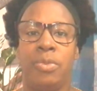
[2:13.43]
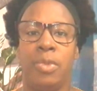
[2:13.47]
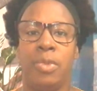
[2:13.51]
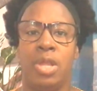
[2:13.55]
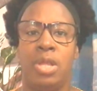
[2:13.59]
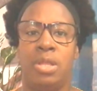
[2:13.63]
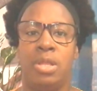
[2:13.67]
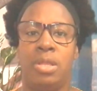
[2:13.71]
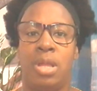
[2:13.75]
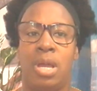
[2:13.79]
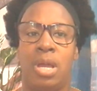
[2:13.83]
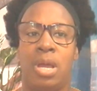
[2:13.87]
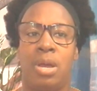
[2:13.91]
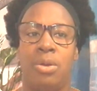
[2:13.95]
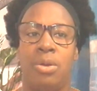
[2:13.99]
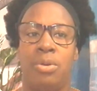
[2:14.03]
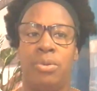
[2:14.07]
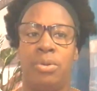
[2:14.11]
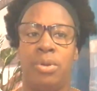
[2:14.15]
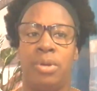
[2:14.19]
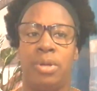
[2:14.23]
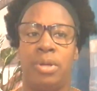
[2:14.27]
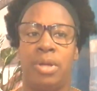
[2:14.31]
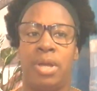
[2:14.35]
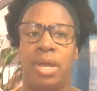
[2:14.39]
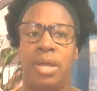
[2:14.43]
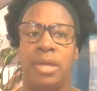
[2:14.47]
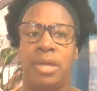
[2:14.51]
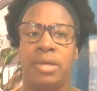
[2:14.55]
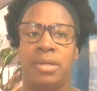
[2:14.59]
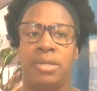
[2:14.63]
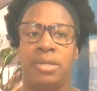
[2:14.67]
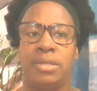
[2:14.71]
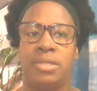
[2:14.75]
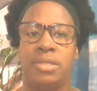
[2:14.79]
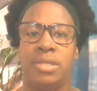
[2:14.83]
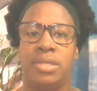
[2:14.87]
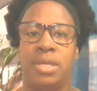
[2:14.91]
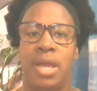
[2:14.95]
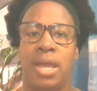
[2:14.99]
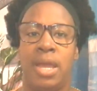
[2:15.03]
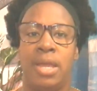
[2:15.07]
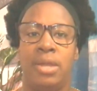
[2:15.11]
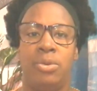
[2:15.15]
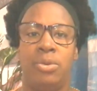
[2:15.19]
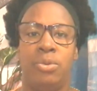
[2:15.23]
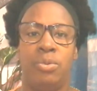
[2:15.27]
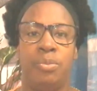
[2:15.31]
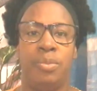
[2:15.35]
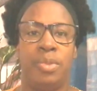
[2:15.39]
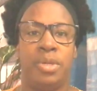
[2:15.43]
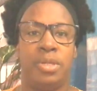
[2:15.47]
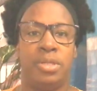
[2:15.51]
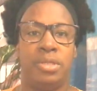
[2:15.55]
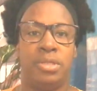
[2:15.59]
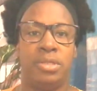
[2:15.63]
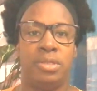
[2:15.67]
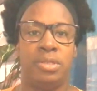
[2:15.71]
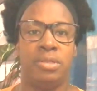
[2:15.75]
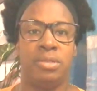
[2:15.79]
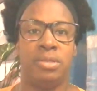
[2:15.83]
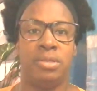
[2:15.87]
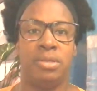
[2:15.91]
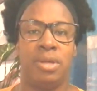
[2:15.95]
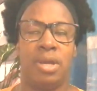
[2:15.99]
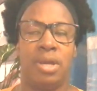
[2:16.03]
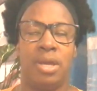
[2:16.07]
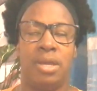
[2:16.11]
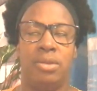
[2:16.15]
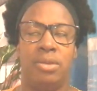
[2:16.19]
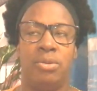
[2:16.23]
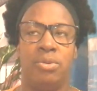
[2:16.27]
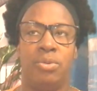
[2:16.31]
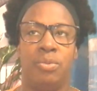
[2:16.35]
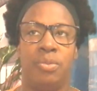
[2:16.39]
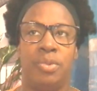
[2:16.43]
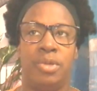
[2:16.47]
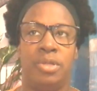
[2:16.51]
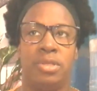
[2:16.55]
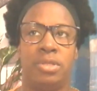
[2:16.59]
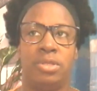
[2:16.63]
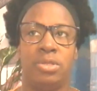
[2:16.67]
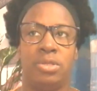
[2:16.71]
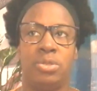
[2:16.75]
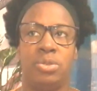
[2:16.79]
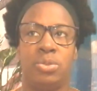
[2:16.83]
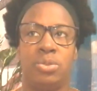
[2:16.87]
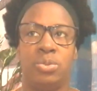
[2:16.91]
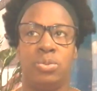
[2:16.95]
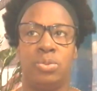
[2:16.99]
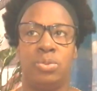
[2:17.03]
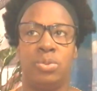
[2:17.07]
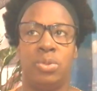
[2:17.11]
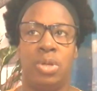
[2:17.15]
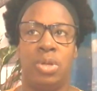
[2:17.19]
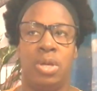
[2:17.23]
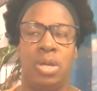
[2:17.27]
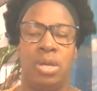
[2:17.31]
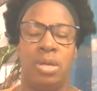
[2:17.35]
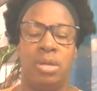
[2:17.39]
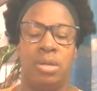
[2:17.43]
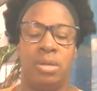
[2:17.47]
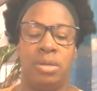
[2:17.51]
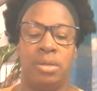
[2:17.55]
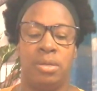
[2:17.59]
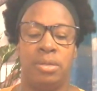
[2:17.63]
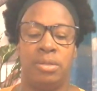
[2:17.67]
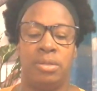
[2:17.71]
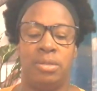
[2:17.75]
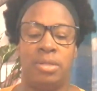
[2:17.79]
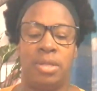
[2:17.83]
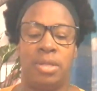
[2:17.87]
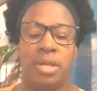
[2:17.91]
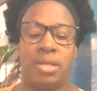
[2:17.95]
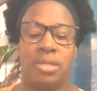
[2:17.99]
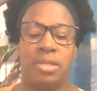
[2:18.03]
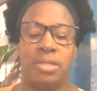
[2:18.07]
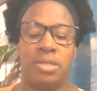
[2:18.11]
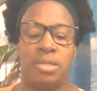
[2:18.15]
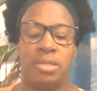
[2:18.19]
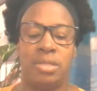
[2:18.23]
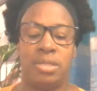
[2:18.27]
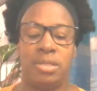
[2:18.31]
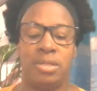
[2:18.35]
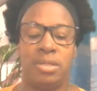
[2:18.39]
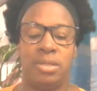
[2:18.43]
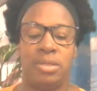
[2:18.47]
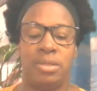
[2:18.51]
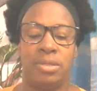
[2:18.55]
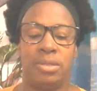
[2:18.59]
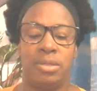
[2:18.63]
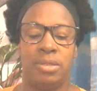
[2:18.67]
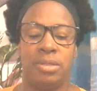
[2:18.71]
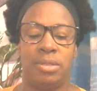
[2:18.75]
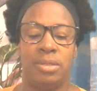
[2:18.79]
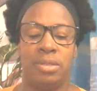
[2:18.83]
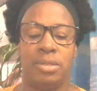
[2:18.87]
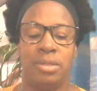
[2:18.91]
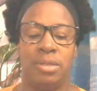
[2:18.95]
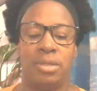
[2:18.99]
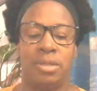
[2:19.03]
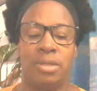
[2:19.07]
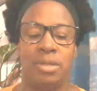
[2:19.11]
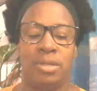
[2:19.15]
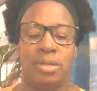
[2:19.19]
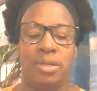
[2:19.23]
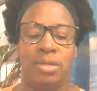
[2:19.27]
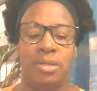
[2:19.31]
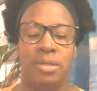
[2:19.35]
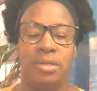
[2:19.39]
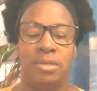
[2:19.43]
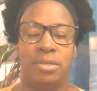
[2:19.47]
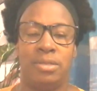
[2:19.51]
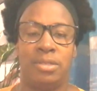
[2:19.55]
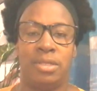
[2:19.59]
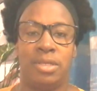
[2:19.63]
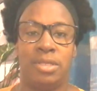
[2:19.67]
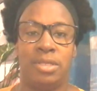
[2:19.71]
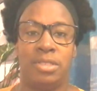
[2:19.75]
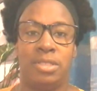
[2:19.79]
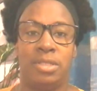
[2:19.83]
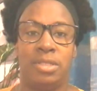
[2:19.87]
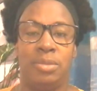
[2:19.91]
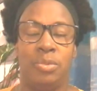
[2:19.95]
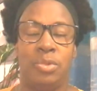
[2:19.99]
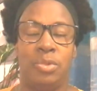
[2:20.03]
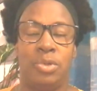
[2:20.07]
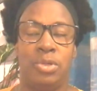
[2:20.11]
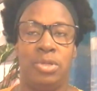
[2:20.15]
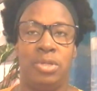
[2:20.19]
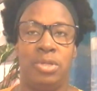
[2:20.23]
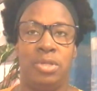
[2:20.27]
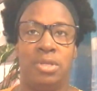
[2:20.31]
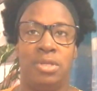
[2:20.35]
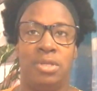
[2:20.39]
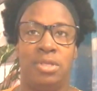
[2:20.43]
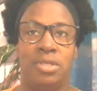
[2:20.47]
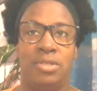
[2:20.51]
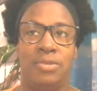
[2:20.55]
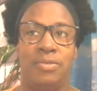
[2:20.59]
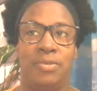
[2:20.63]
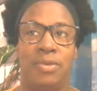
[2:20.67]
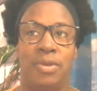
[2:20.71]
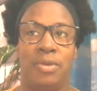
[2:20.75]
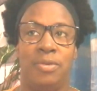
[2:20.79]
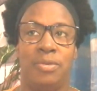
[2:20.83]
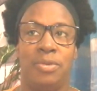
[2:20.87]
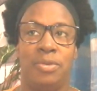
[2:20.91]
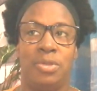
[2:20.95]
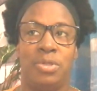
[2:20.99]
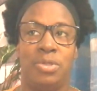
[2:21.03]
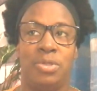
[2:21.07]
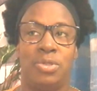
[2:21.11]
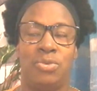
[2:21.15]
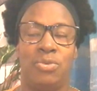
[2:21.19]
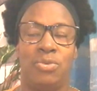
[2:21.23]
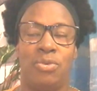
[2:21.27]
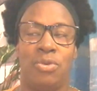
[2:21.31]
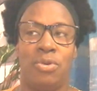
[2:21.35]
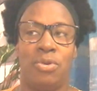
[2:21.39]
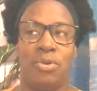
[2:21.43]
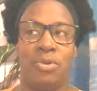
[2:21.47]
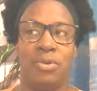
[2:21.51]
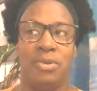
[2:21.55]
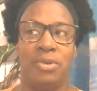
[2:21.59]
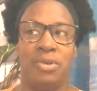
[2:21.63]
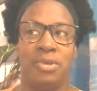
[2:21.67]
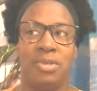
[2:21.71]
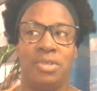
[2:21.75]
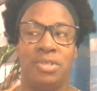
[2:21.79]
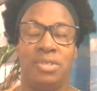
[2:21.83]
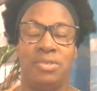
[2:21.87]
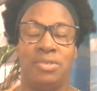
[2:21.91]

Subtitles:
now I can say I know better. I know better. So that's a testimony. Is very strong,